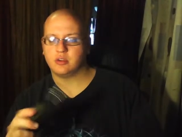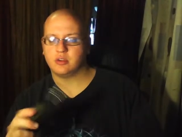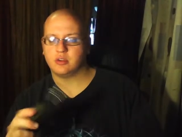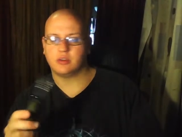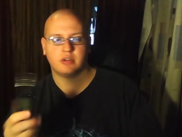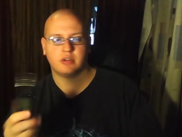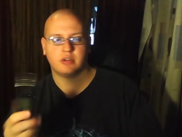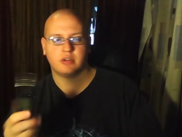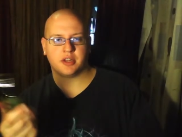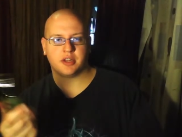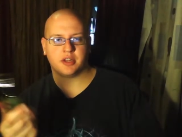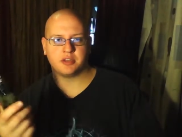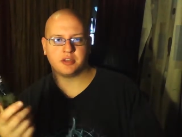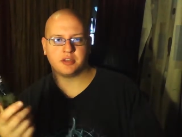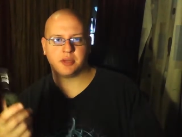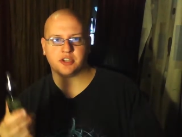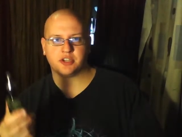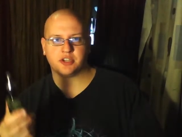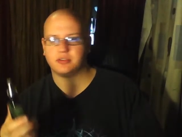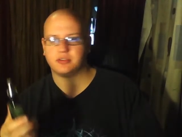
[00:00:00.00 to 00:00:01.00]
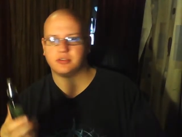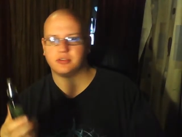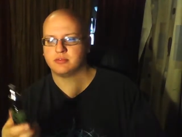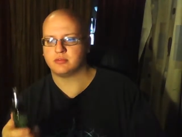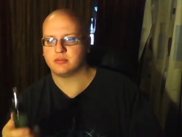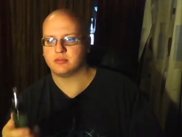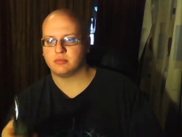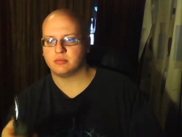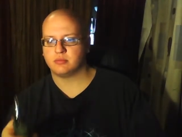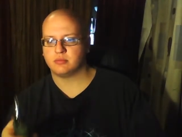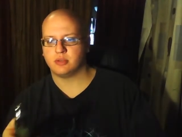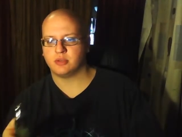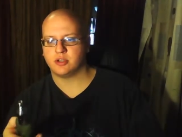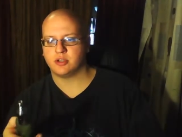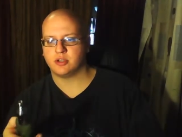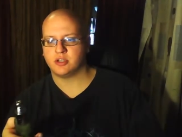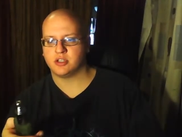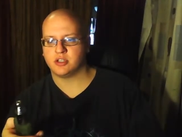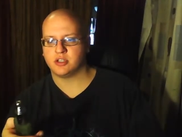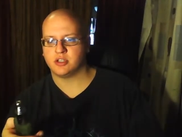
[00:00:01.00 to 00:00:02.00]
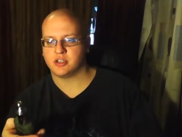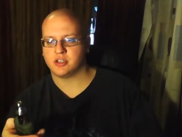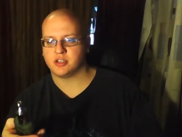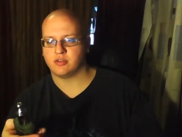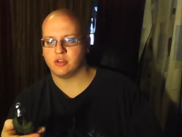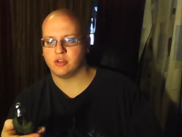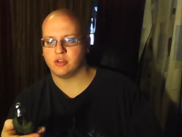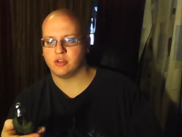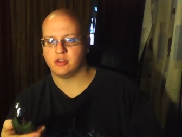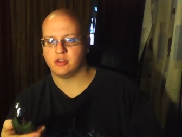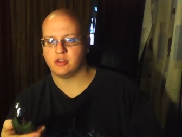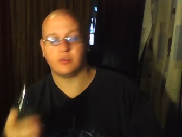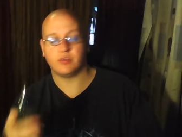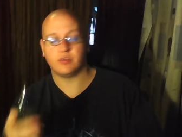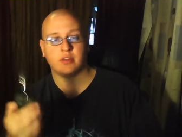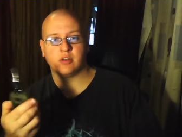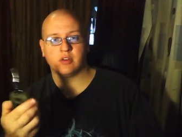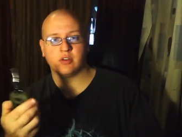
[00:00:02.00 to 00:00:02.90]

Nothing special, but it does give really good flavor.